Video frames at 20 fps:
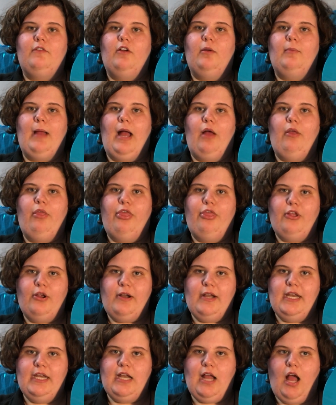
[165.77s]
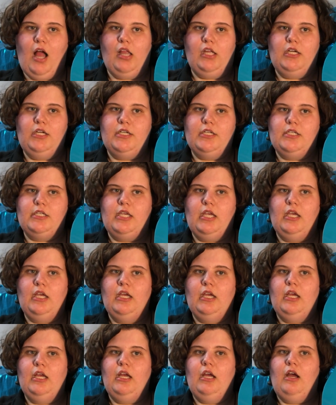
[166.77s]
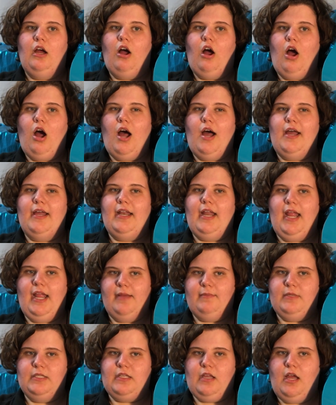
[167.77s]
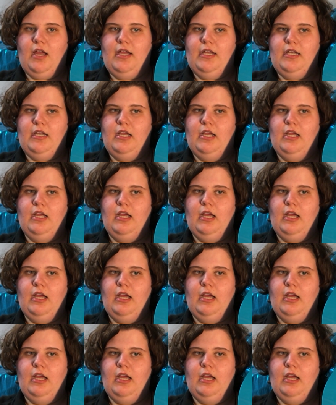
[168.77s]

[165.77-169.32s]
for about $30 on Amazon,